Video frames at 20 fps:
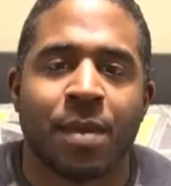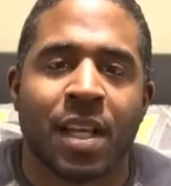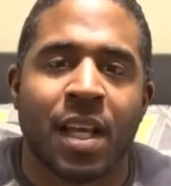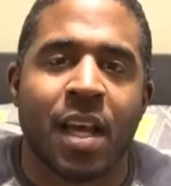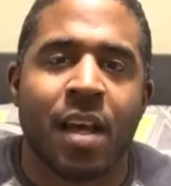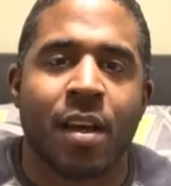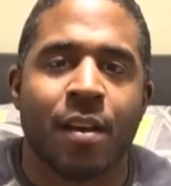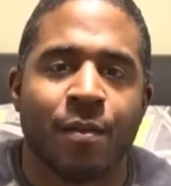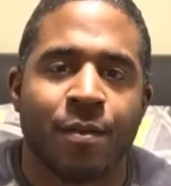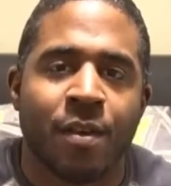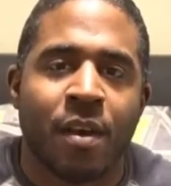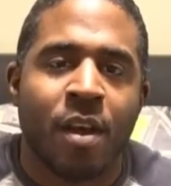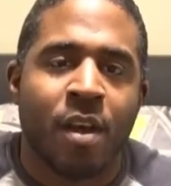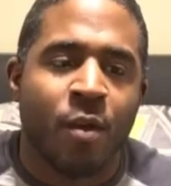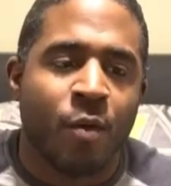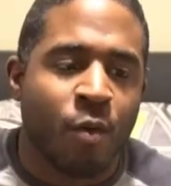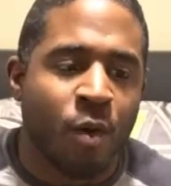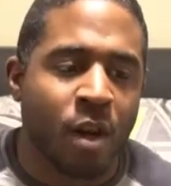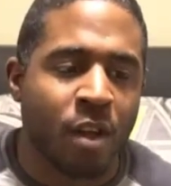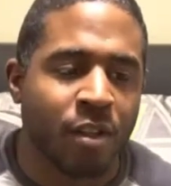It kind of
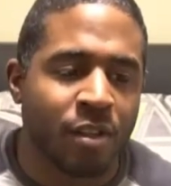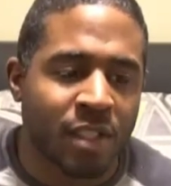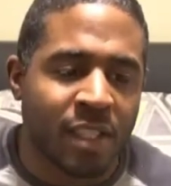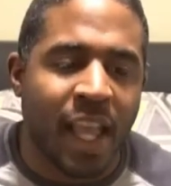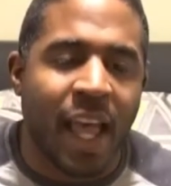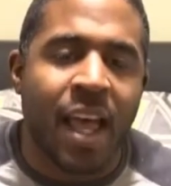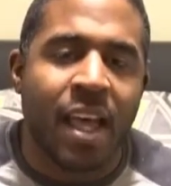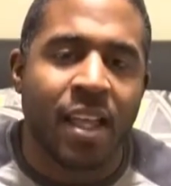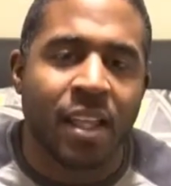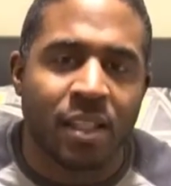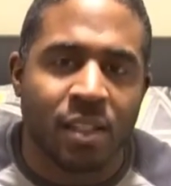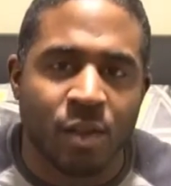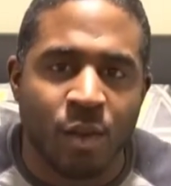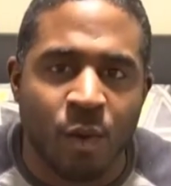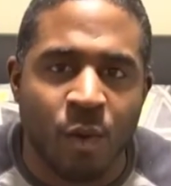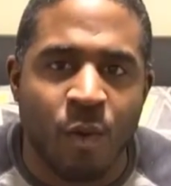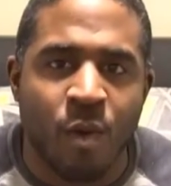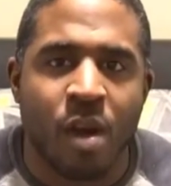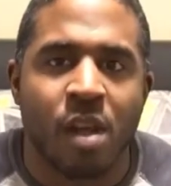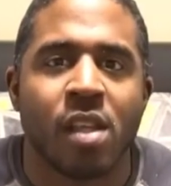where you sat is
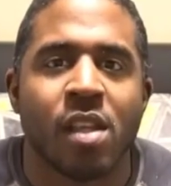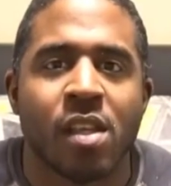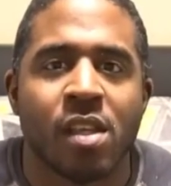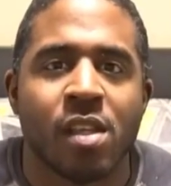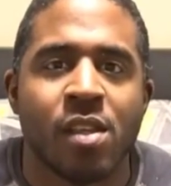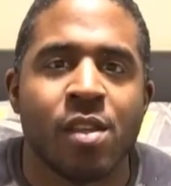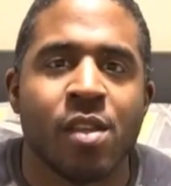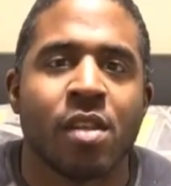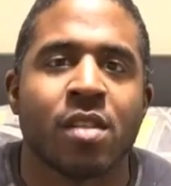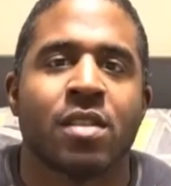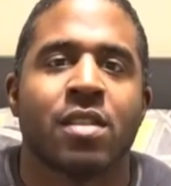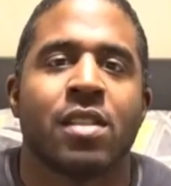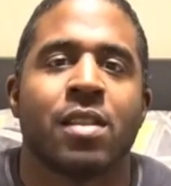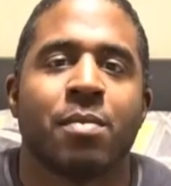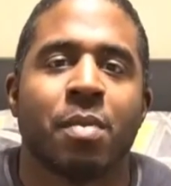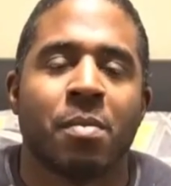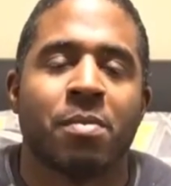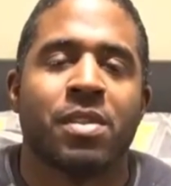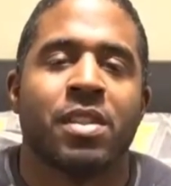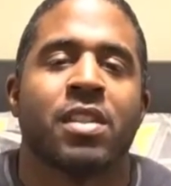what your
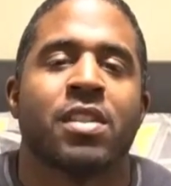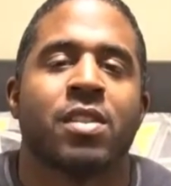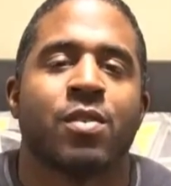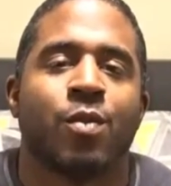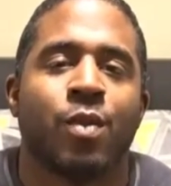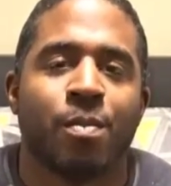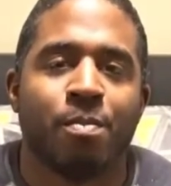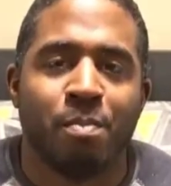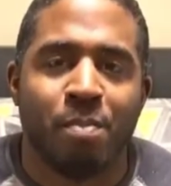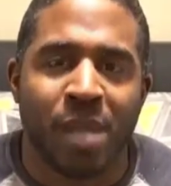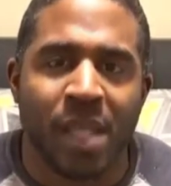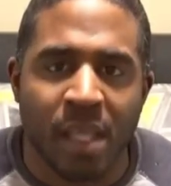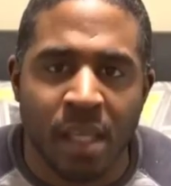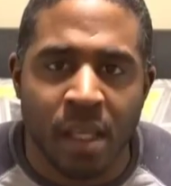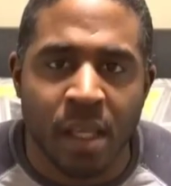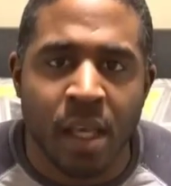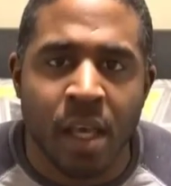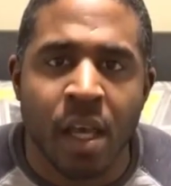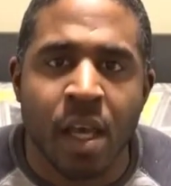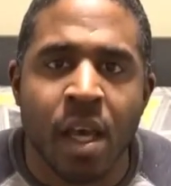sleeping position would
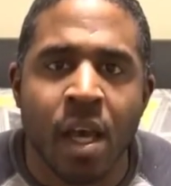be.